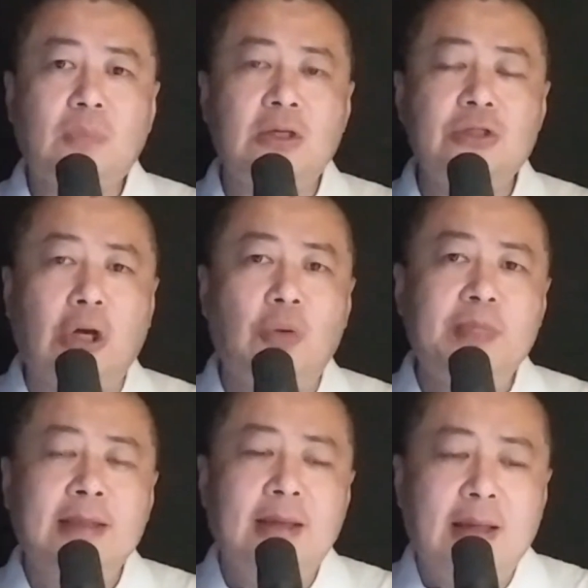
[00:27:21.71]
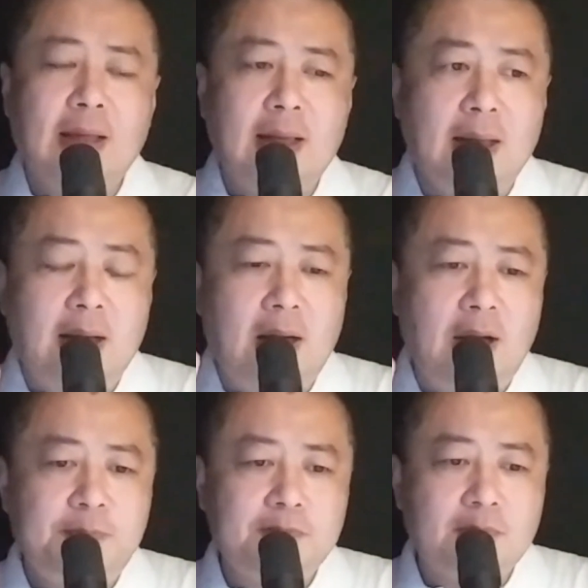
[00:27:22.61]
So,
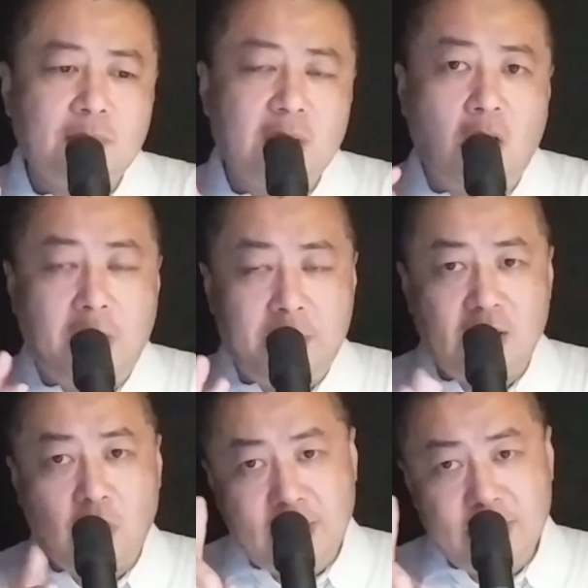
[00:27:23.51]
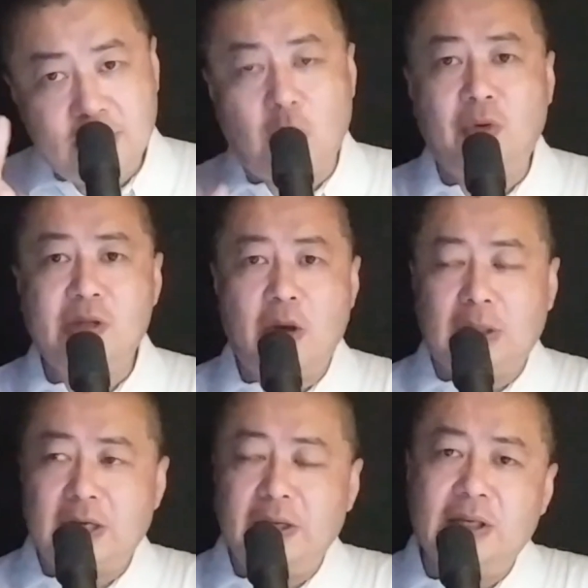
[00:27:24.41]
but by the way, there's one more thing I
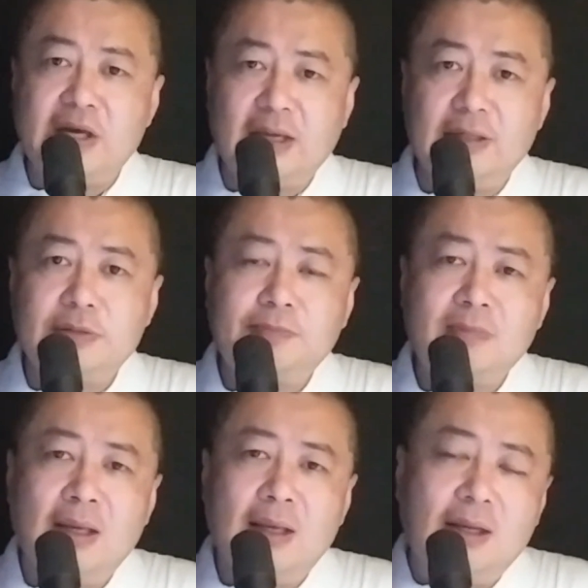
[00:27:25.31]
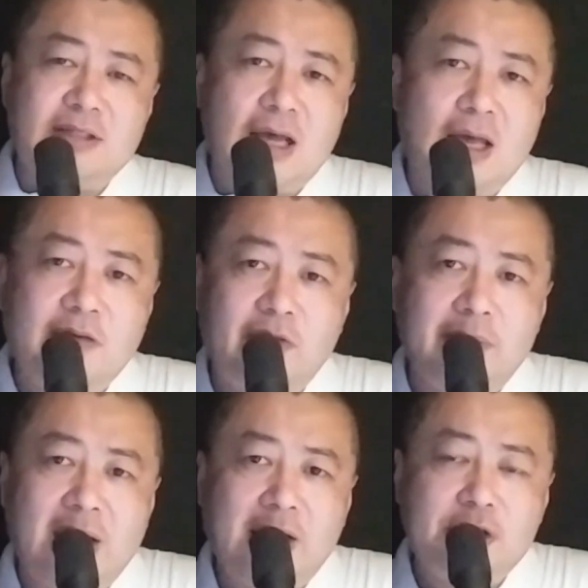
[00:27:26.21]
want to tell you. That is, let's say if you
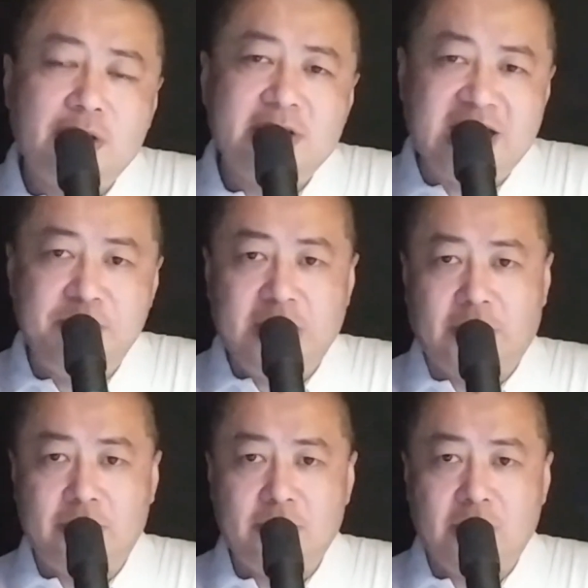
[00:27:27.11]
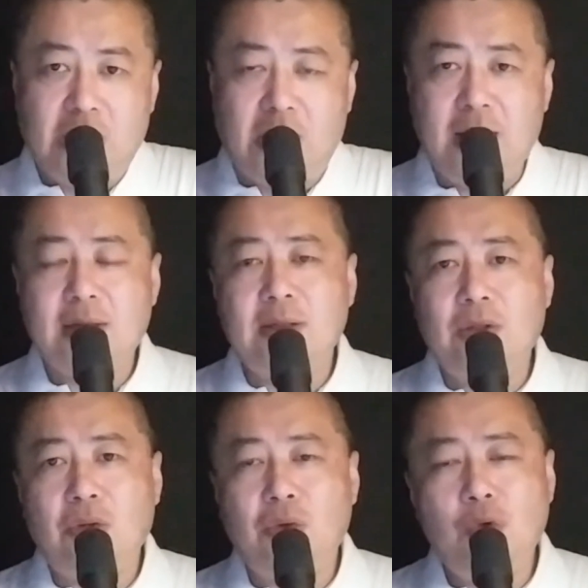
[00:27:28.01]
manage 10 people, all right,
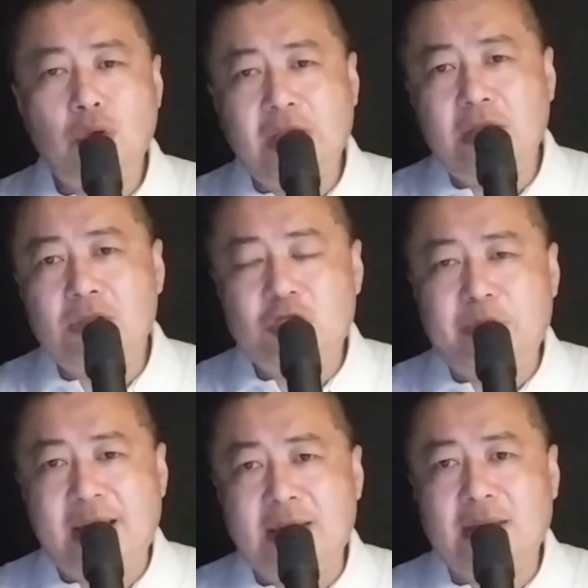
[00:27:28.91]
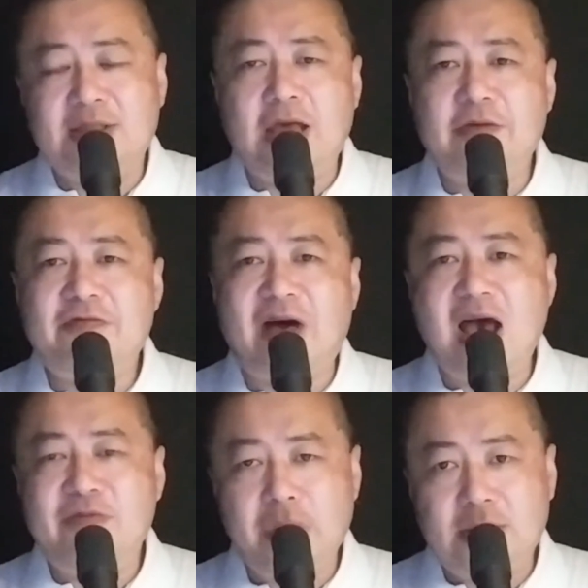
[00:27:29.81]
you need to spend, let's say,
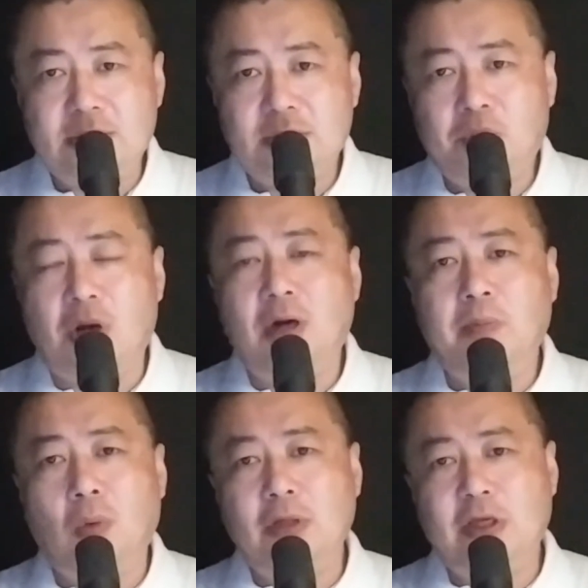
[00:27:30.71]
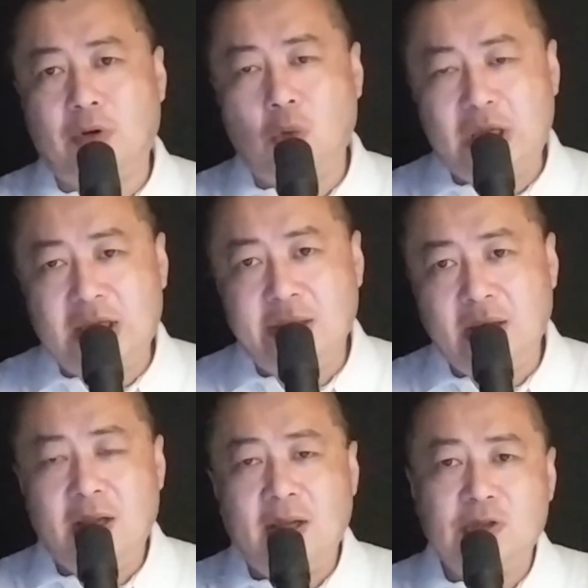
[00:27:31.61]
5 minutes per employee per week.
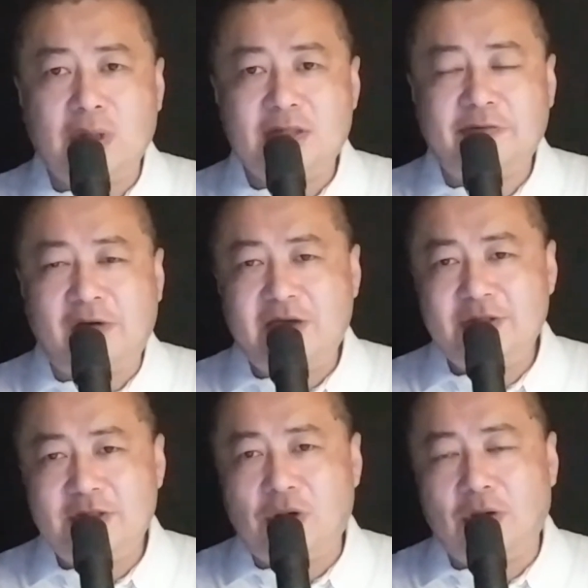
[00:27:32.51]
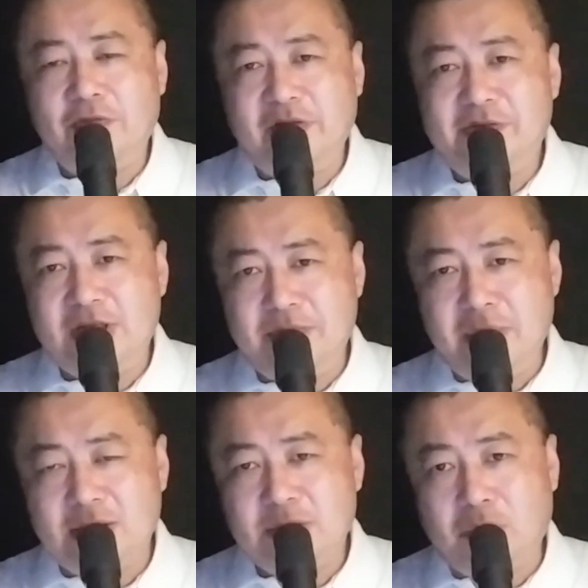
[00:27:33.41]
So that's 15
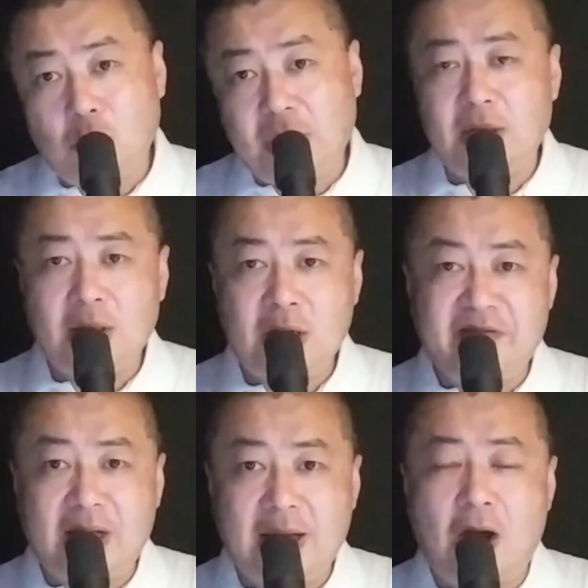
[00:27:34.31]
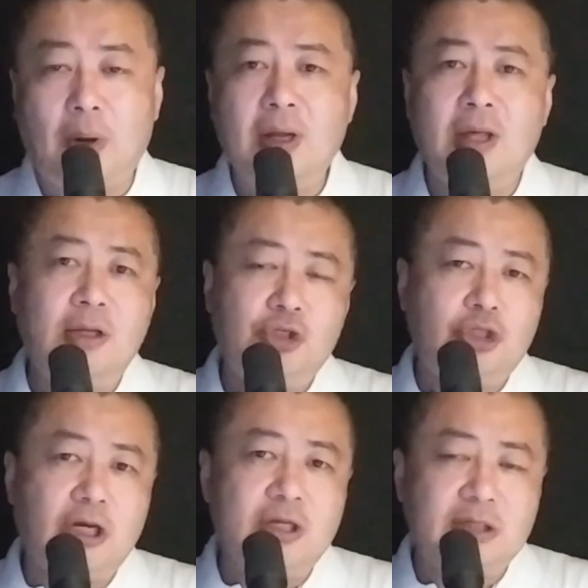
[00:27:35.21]
minutes per week, not even an hour.
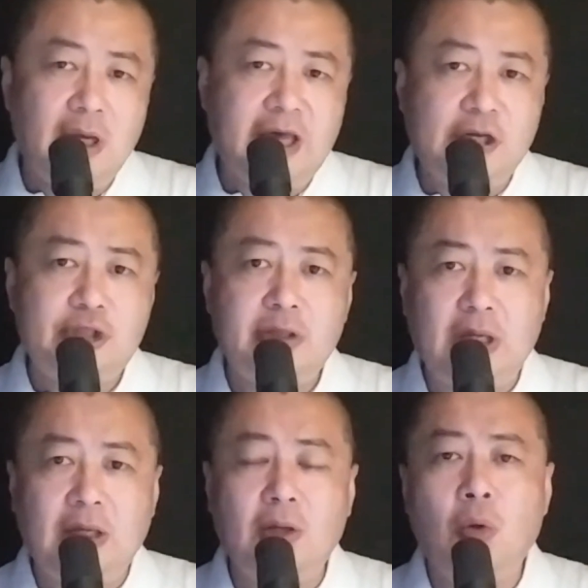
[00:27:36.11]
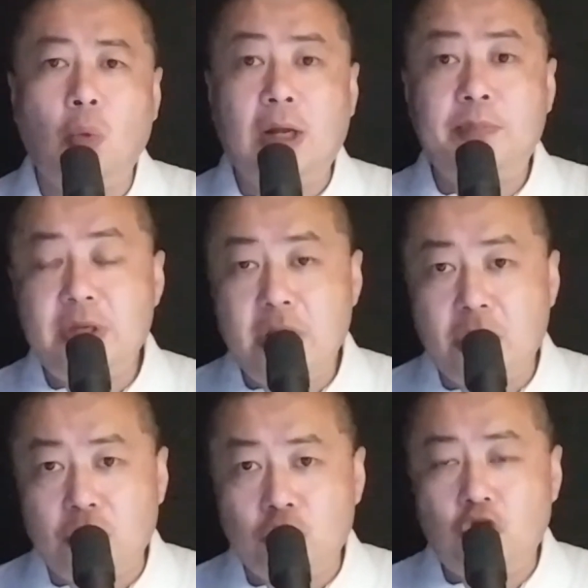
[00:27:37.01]
Just engage in what
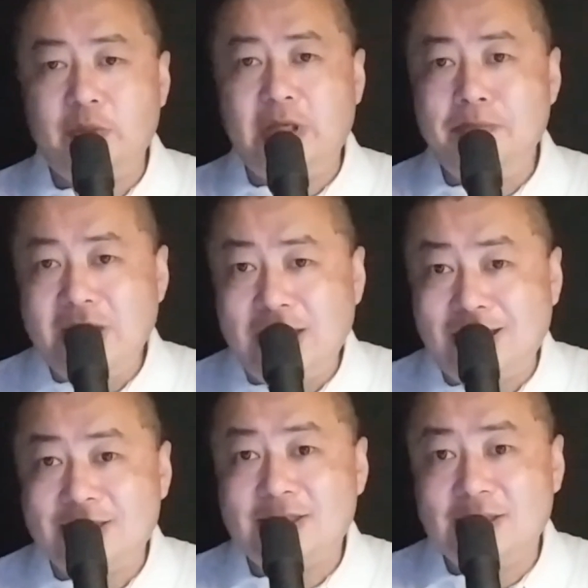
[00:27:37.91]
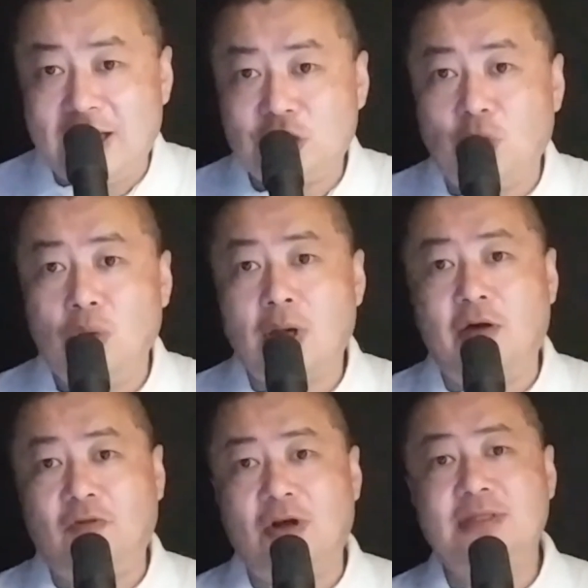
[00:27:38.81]
appears to be meaningless casual
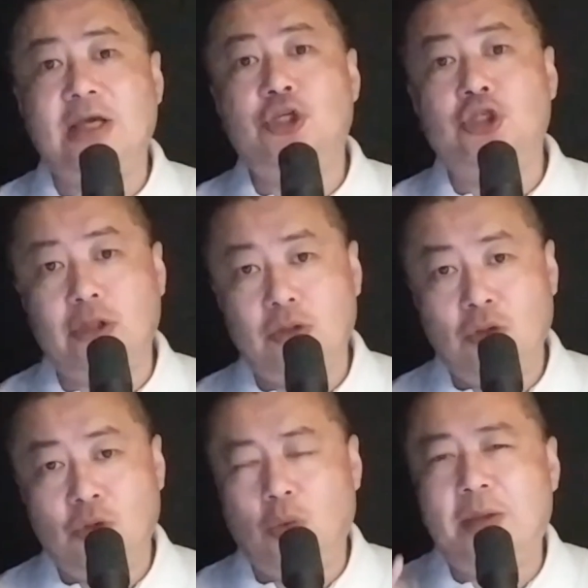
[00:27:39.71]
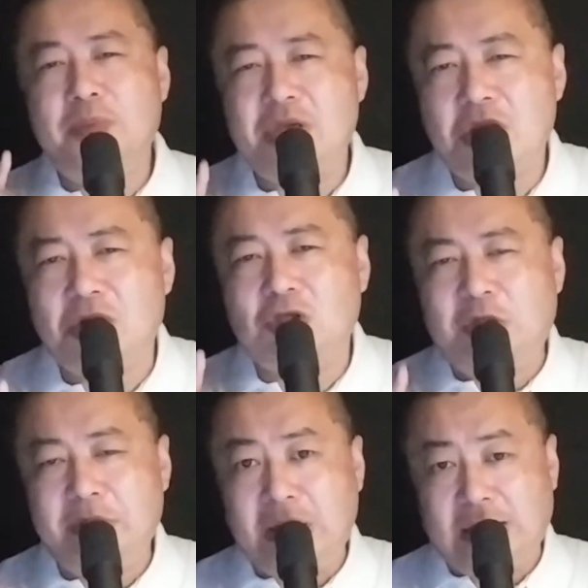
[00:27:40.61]
conversation. What appears to
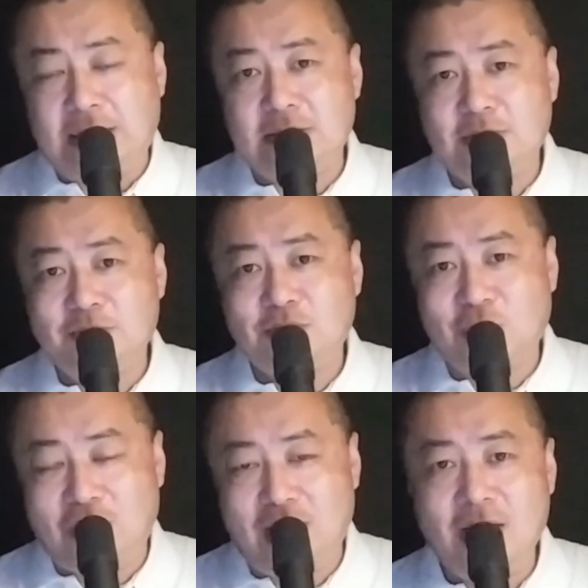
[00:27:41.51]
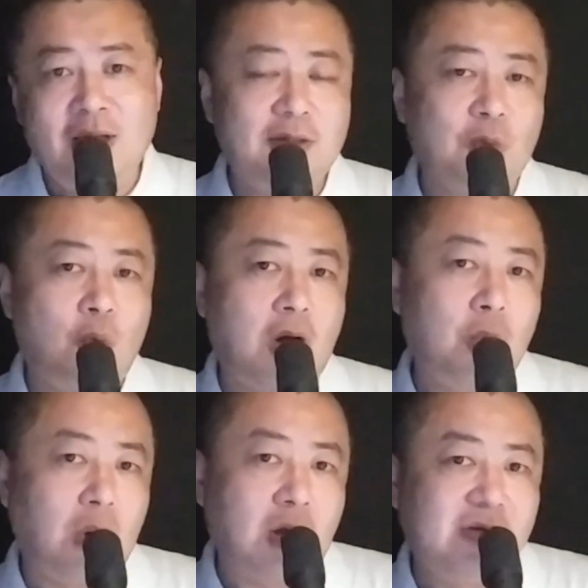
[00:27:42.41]
be meaningless, right? It's a water
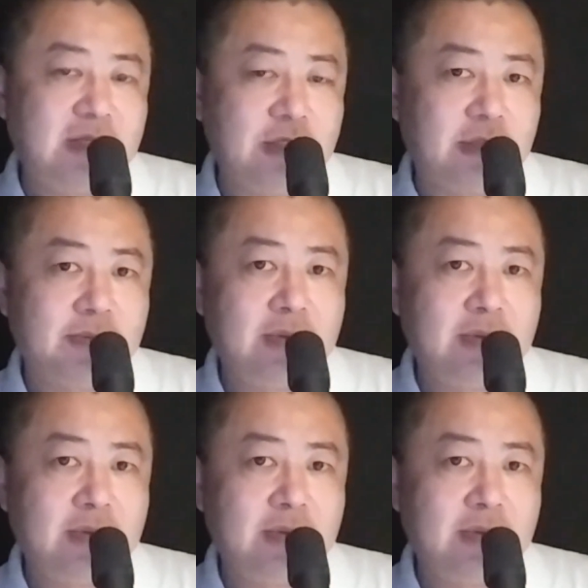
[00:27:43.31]
cooler conversation.